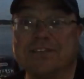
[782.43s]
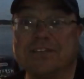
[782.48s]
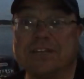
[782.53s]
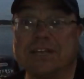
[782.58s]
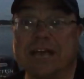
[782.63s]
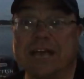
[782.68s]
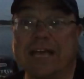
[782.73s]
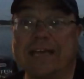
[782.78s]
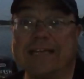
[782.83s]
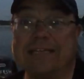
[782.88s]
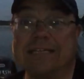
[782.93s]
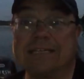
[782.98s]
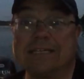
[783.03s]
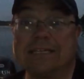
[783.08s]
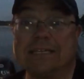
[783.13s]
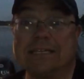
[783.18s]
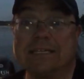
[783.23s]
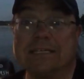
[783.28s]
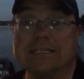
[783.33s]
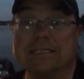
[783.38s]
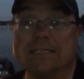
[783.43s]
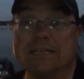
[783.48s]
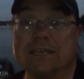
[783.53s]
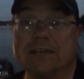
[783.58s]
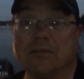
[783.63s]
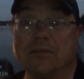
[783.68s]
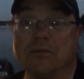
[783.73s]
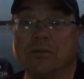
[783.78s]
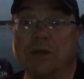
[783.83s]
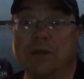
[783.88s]
to fish at night.
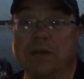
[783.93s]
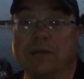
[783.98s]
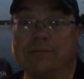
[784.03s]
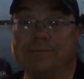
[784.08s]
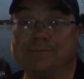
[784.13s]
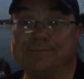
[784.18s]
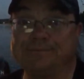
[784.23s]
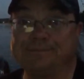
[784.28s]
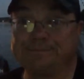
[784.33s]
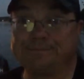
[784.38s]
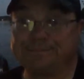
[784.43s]
So,